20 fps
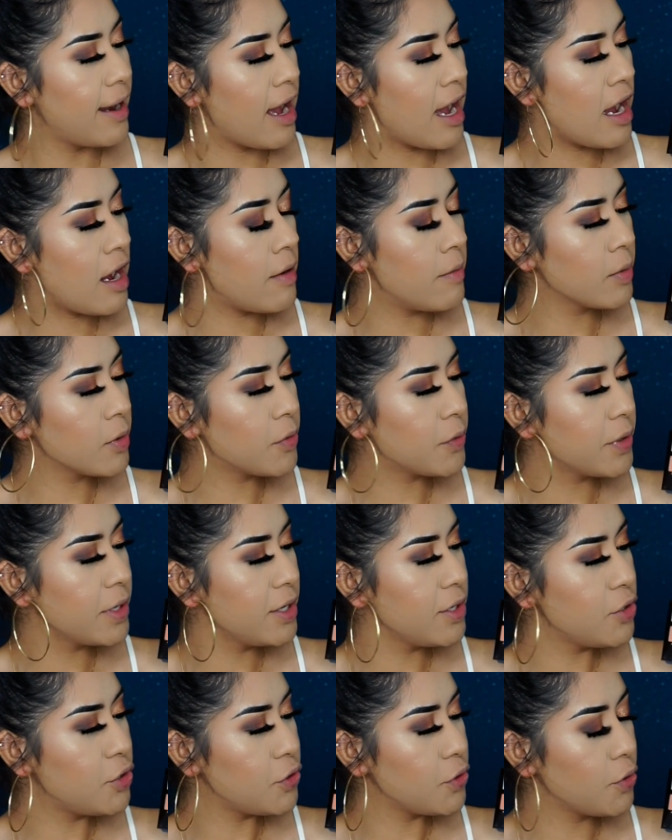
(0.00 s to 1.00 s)
now I'm
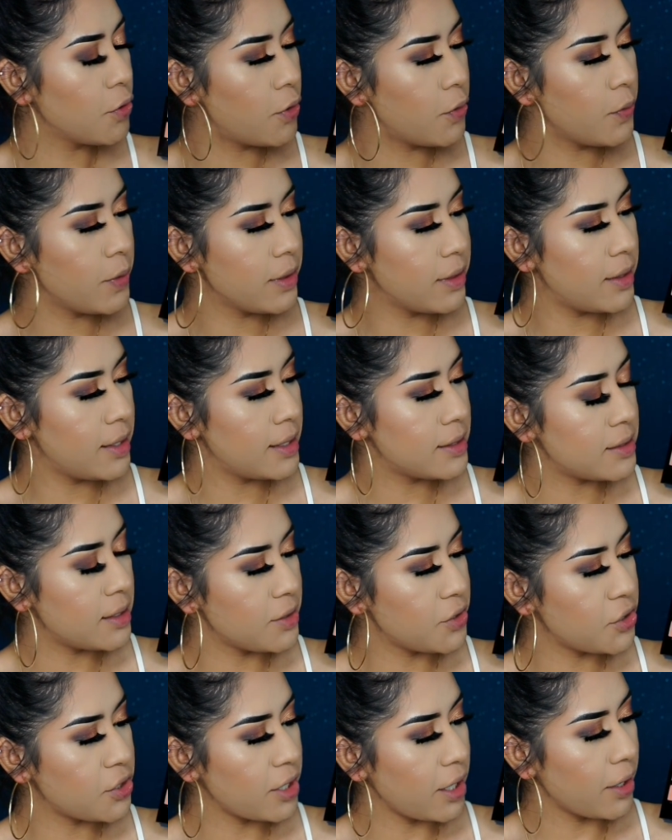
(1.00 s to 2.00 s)
going to go with
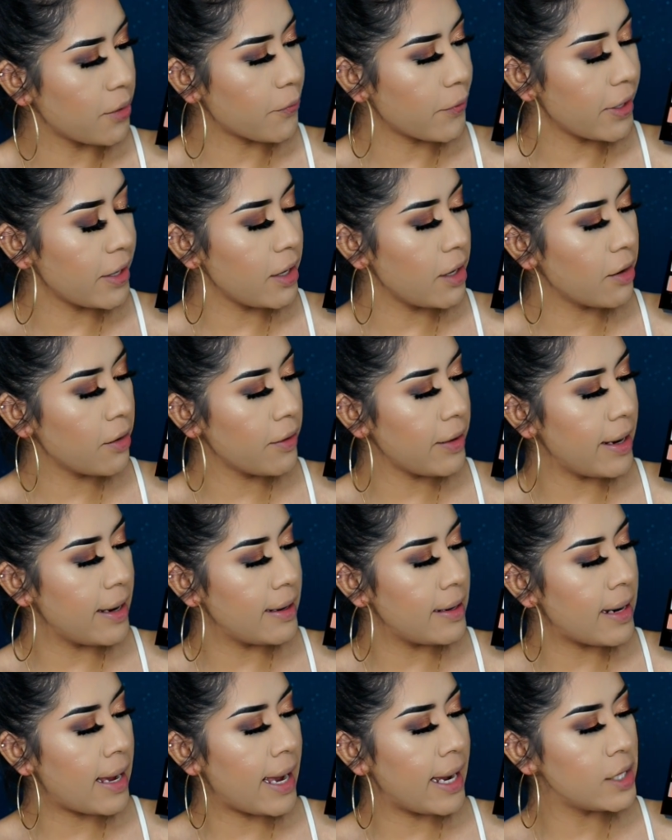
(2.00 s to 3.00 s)
this shade right here,
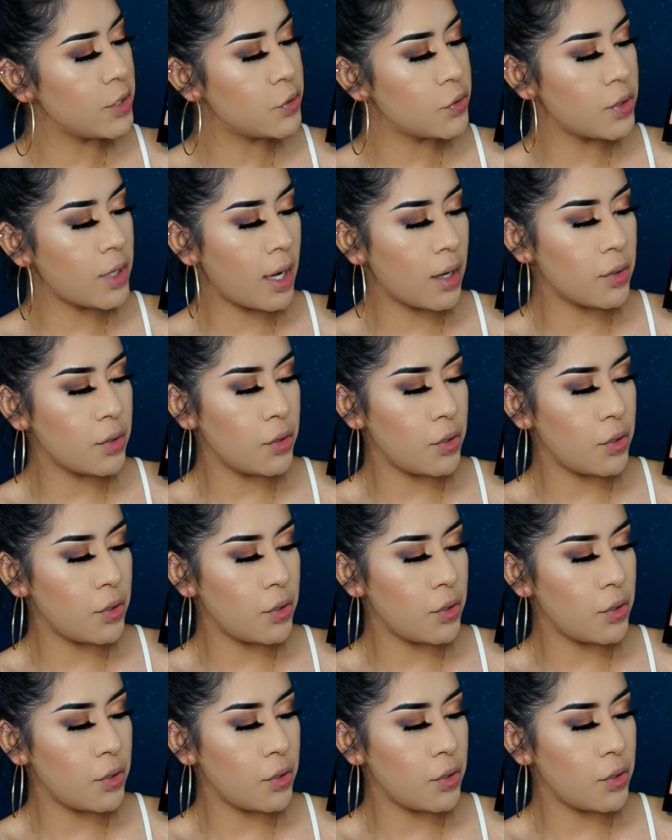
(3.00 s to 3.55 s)
and I do not